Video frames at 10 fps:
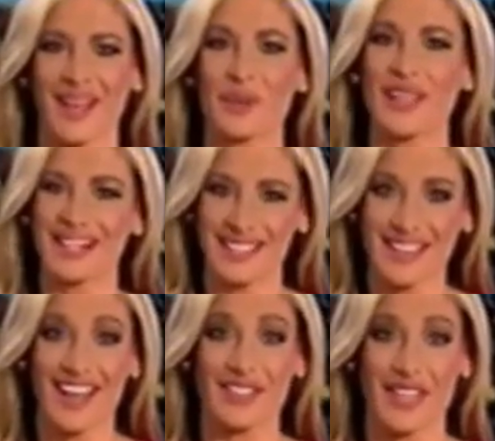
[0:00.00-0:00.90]
We get a
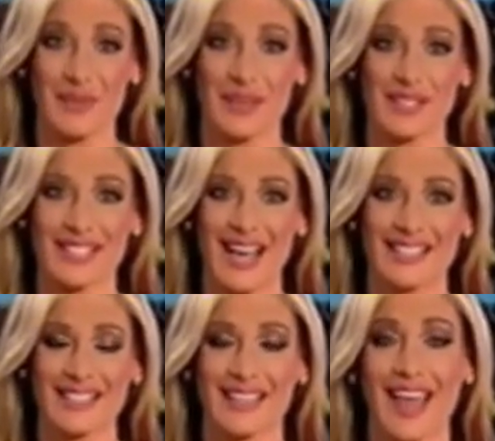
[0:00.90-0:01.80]
lot of emails
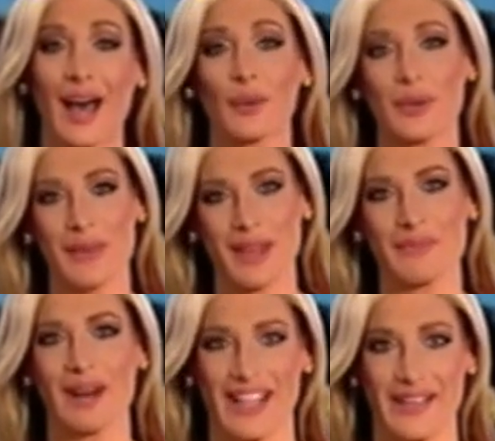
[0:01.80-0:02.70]
asking how we make
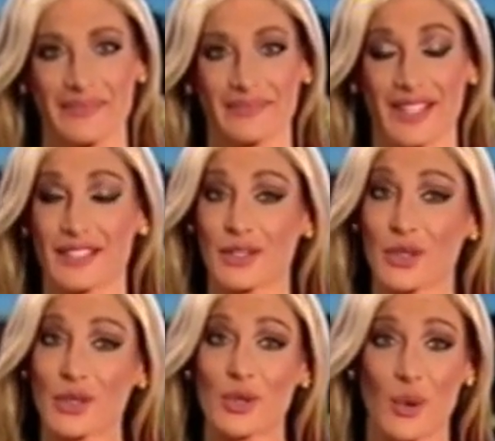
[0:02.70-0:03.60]
money. It's a
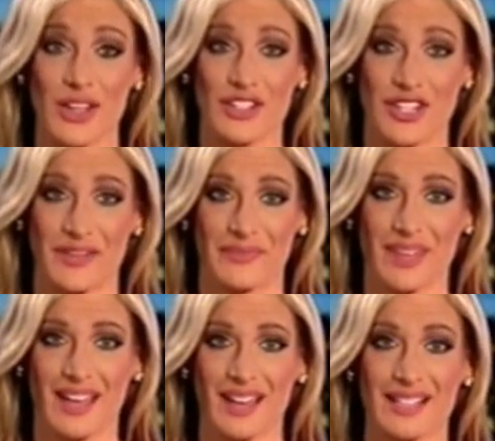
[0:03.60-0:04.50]
good question.
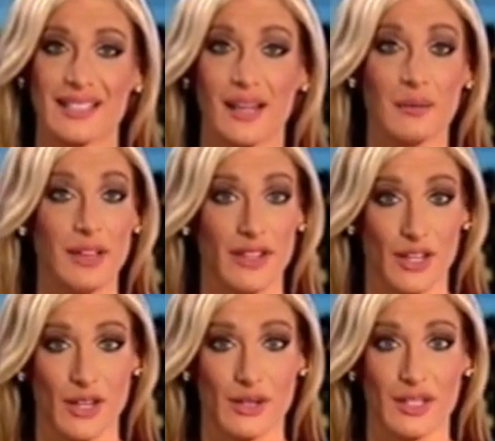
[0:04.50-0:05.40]
Some even
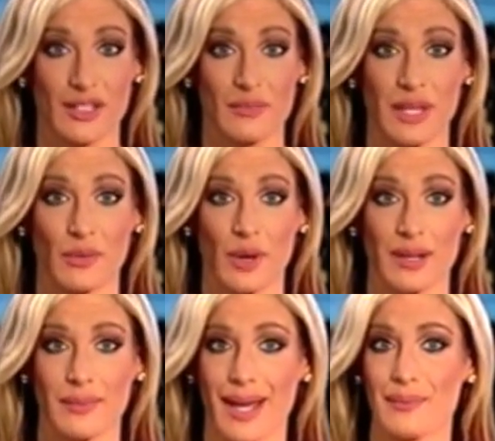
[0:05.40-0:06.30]
accuse us of being
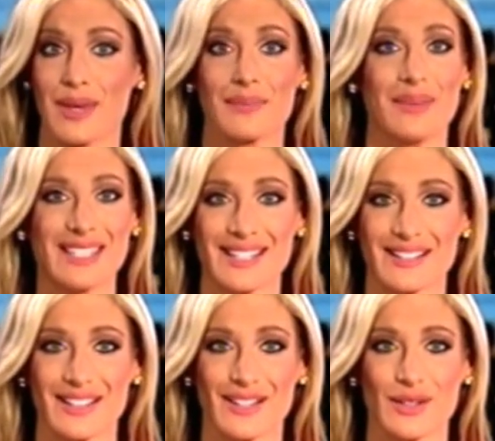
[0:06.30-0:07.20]
run by big
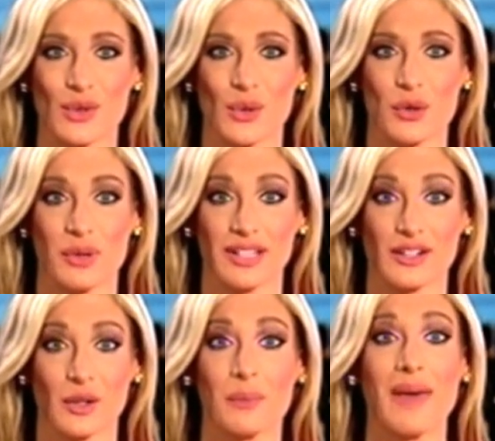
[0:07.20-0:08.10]
businesses or
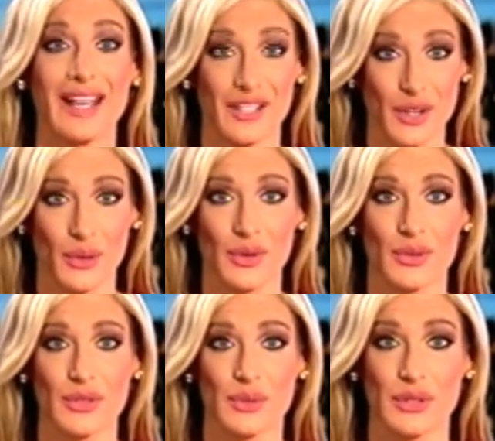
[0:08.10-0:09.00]
political mega
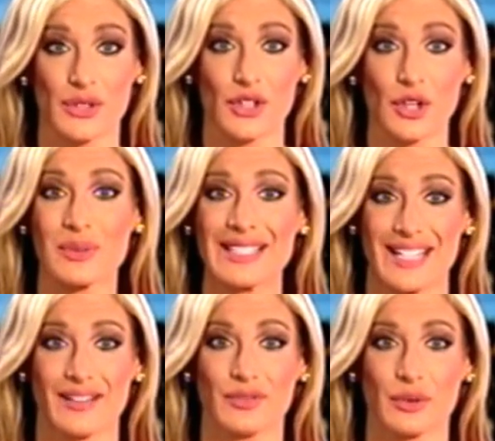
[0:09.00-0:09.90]
donors who are determined
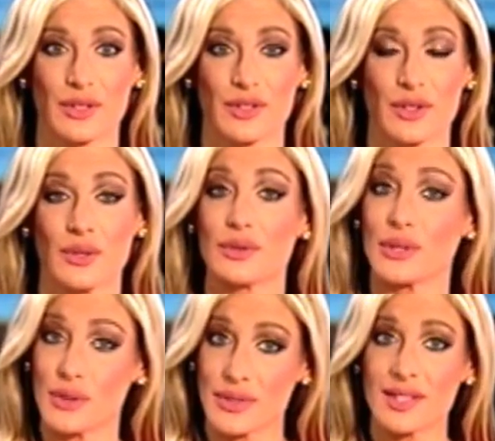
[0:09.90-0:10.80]
to influence the news
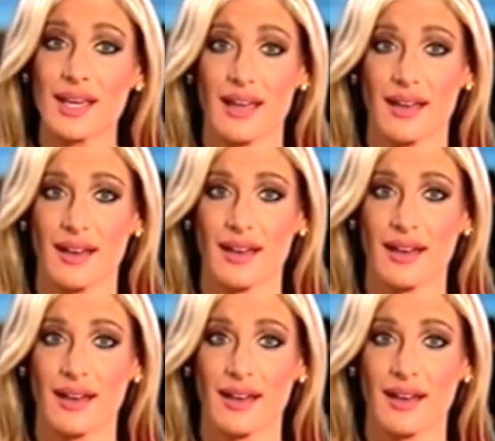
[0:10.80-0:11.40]
you see.